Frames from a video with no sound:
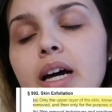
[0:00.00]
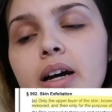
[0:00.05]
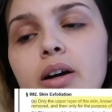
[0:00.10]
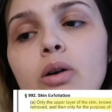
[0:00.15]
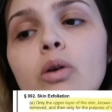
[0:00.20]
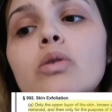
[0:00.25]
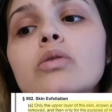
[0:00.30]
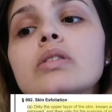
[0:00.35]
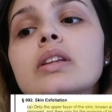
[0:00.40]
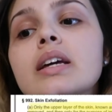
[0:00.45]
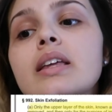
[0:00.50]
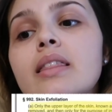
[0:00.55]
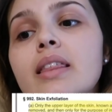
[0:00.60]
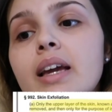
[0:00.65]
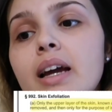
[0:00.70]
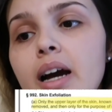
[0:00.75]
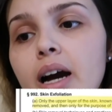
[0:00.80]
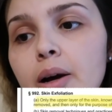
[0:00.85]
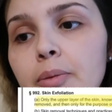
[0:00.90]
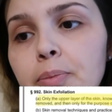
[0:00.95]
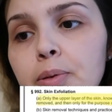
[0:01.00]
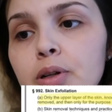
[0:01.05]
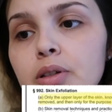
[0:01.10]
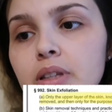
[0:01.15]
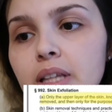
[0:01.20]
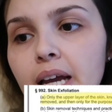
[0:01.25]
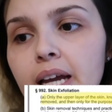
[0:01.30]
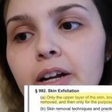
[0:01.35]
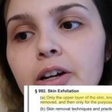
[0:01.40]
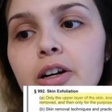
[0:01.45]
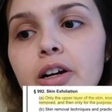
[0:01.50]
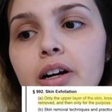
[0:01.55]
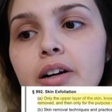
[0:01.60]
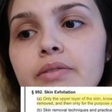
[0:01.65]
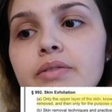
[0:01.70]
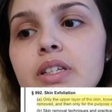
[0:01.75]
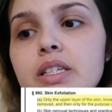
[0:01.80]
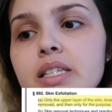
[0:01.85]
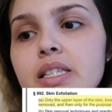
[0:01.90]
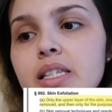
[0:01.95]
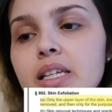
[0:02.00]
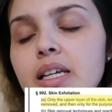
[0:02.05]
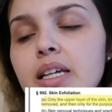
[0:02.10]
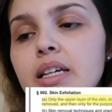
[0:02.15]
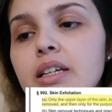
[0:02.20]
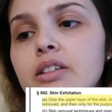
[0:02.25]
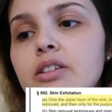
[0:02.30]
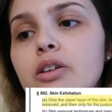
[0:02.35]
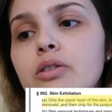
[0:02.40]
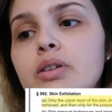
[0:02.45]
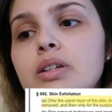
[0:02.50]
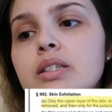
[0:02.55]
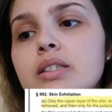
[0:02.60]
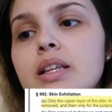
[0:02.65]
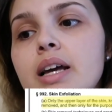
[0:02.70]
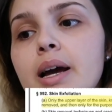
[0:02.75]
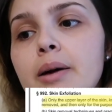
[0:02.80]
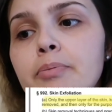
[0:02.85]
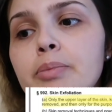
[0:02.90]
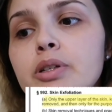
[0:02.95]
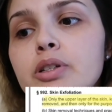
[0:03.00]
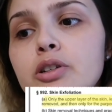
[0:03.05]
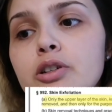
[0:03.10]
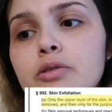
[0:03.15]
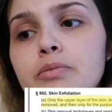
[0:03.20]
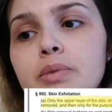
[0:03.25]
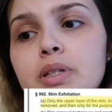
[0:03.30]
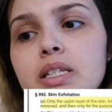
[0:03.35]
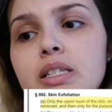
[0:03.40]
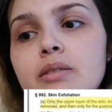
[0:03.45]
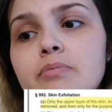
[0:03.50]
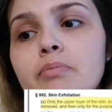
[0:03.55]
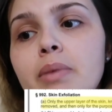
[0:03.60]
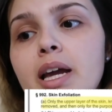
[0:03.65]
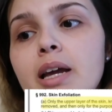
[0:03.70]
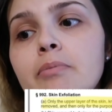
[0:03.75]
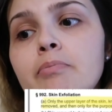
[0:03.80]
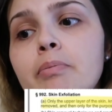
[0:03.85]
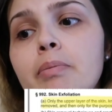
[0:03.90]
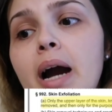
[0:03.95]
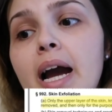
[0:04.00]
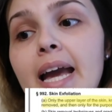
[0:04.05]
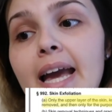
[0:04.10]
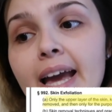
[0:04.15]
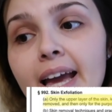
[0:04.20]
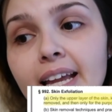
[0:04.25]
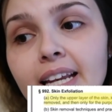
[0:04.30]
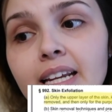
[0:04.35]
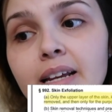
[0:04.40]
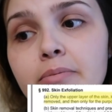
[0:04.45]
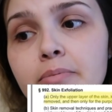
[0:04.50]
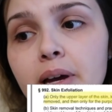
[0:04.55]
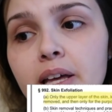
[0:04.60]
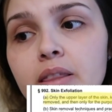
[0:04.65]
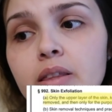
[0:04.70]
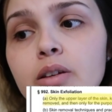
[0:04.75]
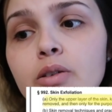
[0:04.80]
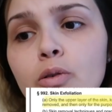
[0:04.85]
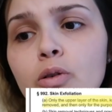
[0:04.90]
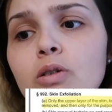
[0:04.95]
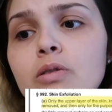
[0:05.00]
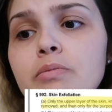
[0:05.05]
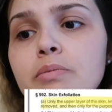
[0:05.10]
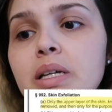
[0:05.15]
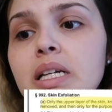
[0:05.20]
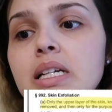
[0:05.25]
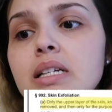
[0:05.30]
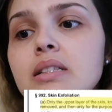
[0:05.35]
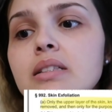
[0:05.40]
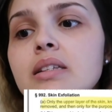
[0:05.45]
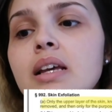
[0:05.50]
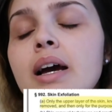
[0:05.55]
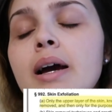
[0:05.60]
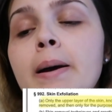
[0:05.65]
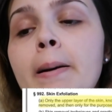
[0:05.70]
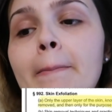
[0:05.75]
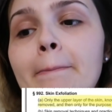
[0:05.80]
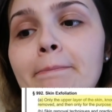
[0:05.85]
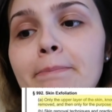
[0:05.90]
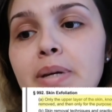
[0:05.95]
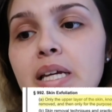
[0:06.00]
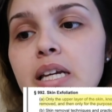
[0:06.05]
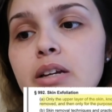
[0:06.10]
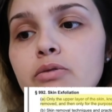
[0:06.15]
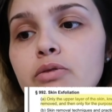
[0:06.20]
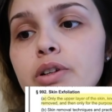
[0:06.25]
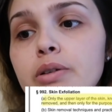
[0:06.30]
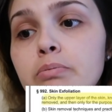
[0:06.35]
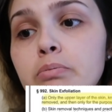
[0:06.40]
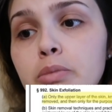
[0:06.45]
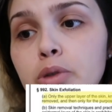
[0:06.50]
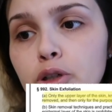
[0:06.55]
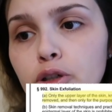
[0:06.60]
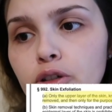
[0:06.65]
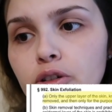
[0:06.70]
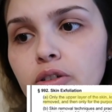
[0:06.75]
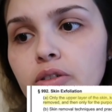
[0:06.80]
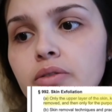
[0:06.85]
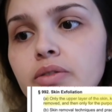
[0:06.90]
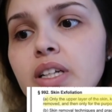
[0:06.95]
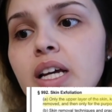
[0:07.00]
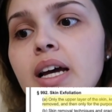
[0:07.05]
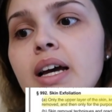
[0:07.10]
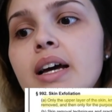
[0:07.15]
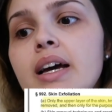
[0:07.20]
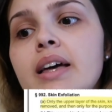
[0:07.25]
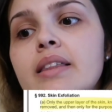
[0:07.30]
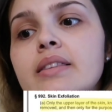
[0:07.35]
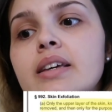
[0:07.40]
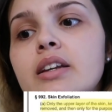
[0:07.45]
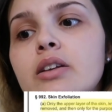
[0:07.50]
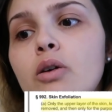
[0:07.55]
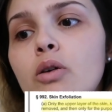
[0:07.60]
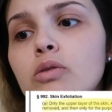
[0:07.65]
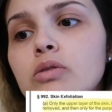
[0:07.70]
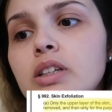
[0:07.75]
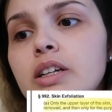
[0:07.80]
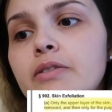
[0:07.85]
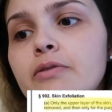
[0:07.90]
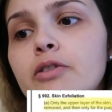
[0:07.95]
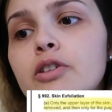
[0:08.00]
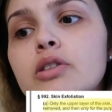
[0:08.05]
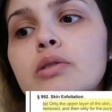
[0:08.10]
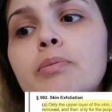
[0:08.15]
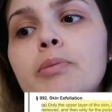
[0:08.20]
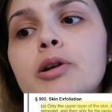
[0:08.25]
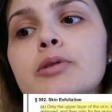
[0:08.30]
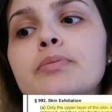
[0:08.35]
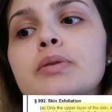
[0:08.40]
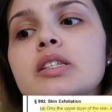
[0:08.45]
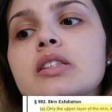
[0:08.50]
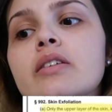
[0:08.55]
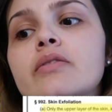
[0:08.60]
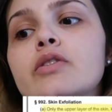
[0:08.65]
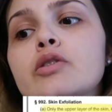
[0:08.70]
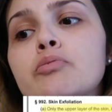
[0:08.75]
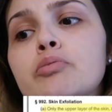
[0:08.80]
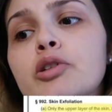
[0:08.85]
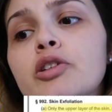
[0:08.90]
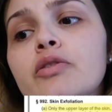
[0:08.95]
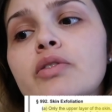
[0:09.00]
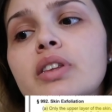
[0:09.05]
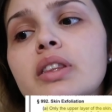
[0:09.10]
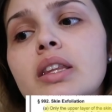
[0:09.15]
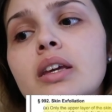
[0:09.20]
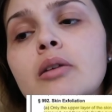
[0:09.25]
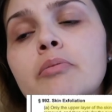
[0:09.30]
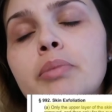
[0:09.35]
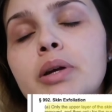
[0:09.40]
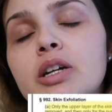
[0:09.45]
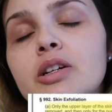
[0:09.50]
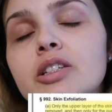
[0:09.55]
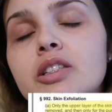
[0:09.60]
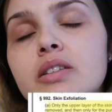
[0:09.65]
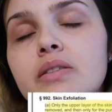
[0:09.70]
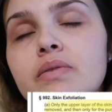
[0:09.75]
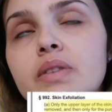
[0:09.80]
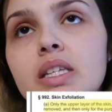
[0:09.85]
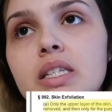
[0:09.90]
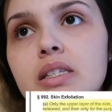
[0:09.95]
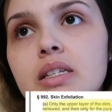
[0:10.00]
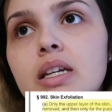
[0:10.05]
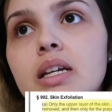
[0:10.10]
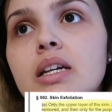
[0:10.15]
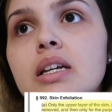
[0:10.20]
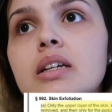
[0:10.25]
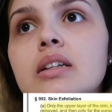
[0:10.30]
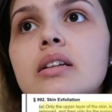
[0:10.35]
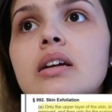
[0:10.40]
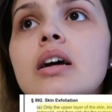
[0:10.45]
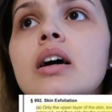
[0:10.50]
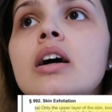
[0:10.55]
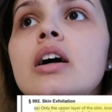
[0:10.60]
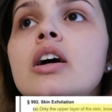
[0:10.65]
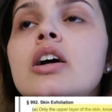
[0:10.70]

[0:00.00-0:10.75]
that only the upper layer of the skin, known as the epidermis, may by any method or means be removed, and then only for the purpose of improving the appearance of the skin.